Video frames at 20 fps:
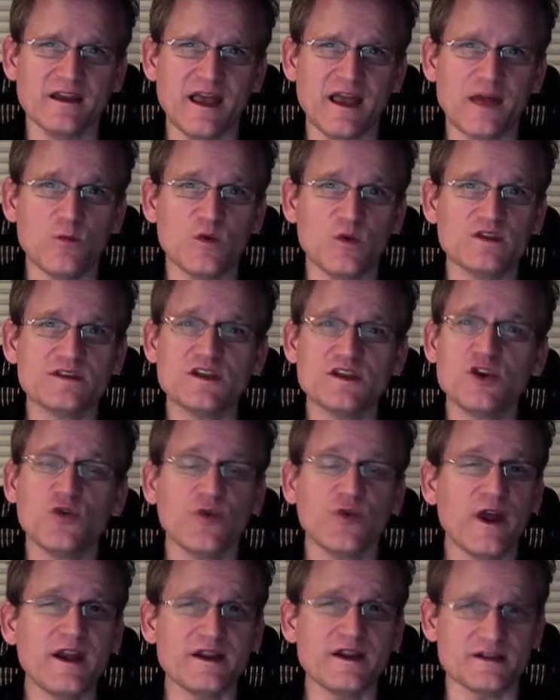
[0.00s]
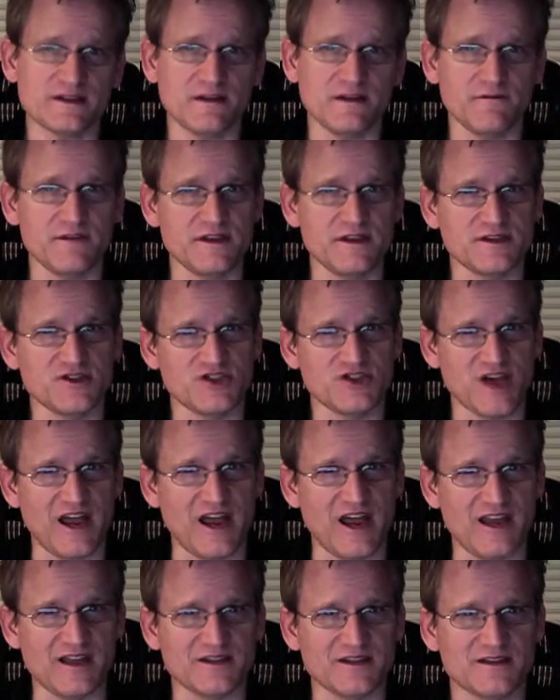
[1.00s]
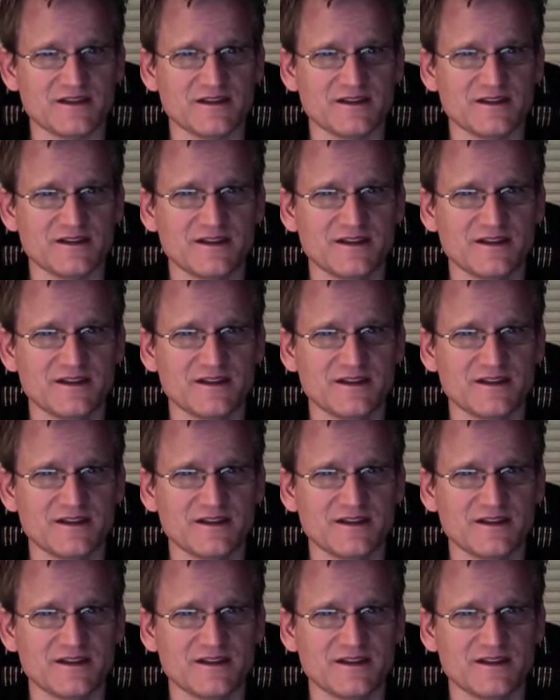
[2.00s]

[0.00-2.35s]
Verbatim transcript: and was the greatest of these giants.